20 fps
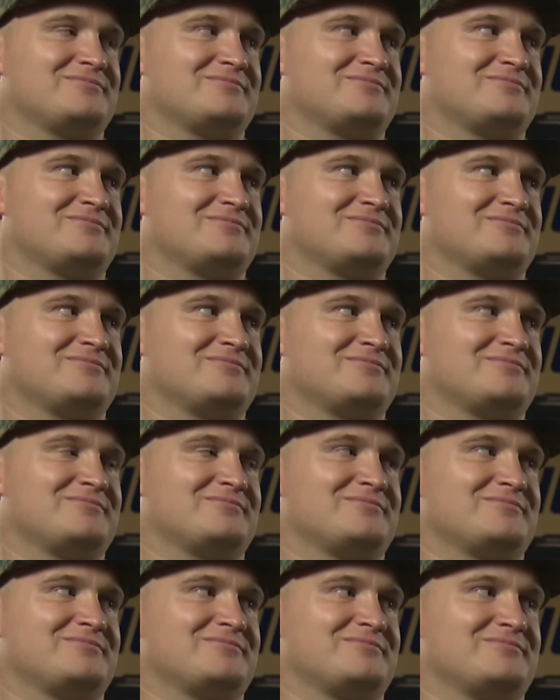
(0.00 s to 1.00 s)

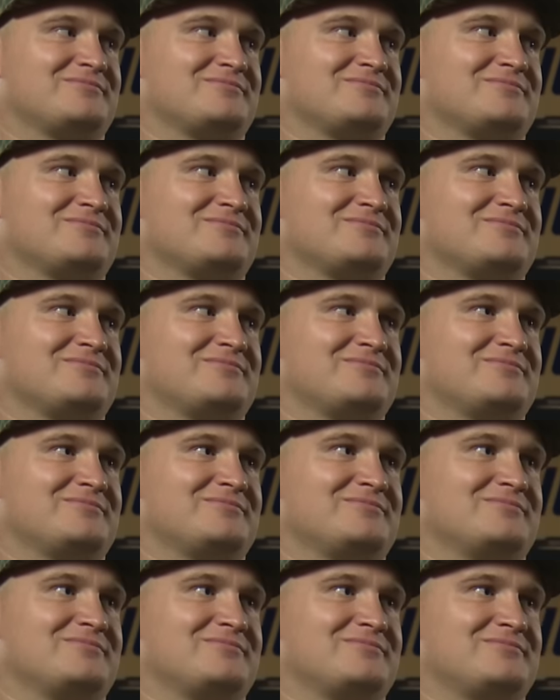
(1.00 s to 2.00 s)

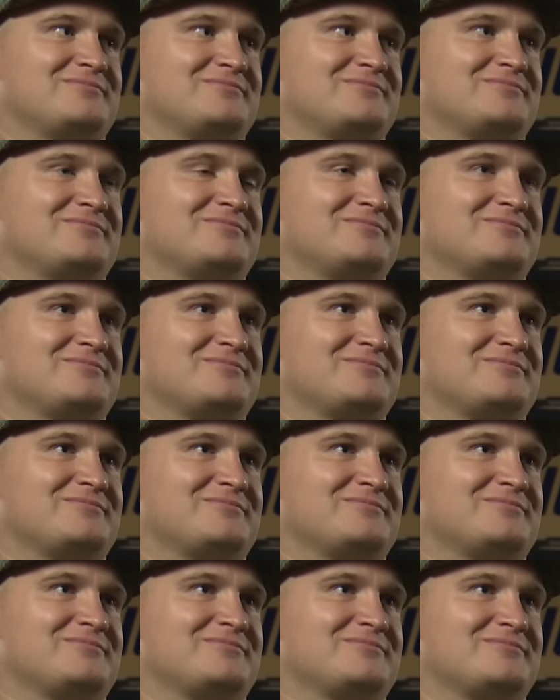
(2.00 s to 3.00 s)

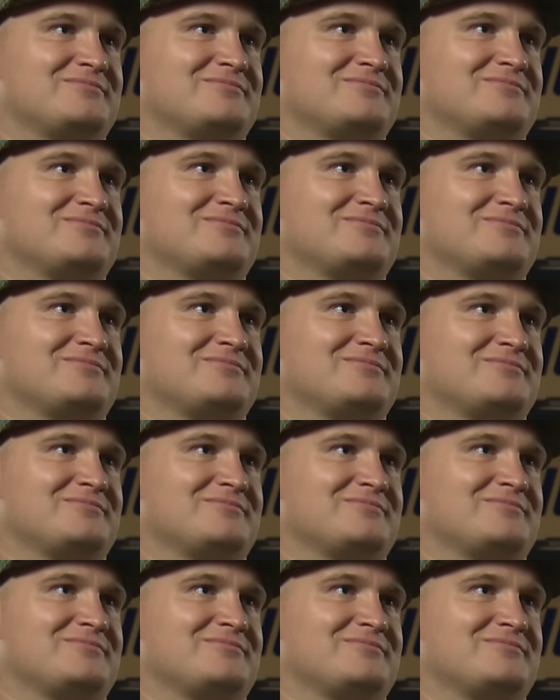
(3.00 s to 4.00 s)

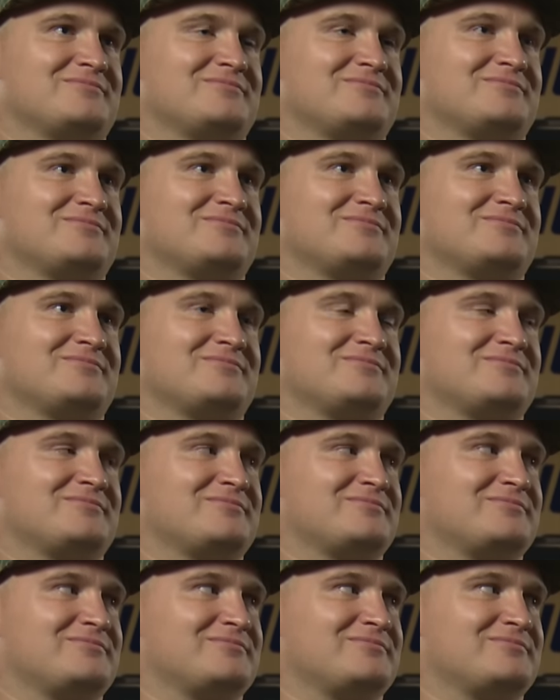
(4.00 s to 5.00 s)

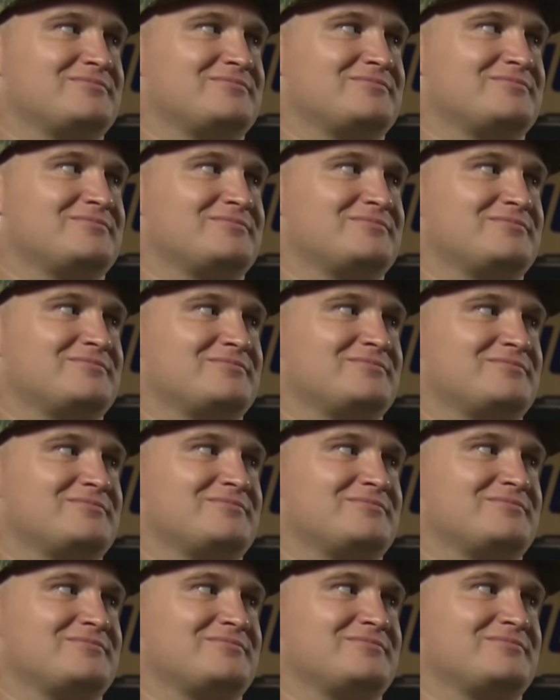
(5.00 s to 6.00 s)

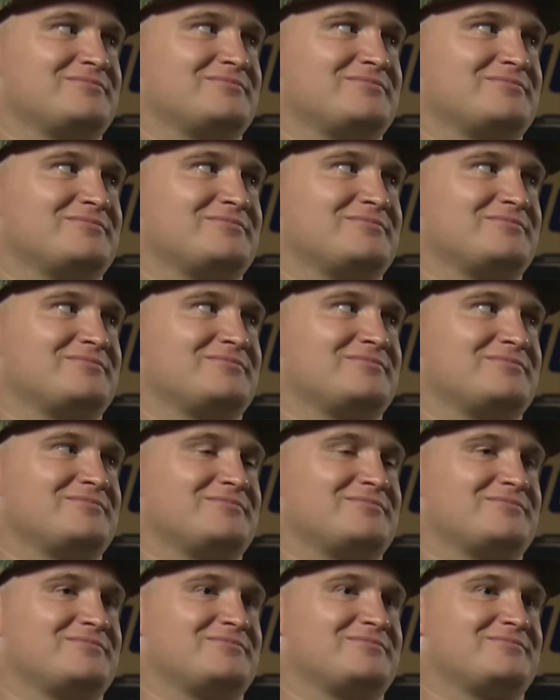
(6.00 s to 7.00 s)

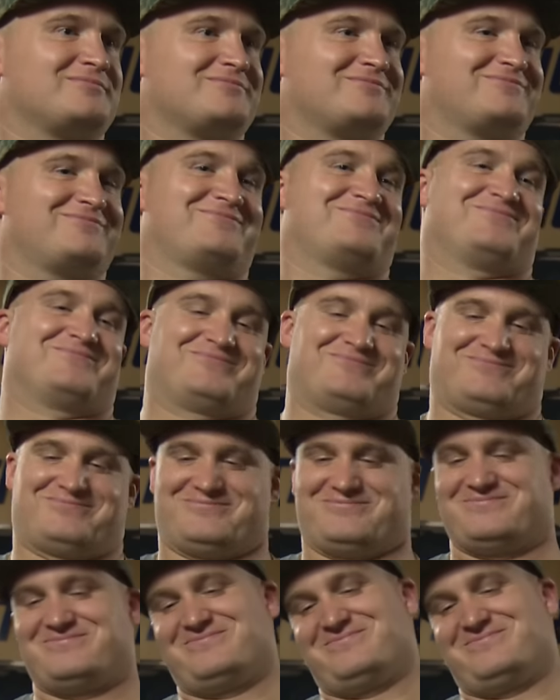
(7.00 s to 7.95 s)
This person isn't speaking.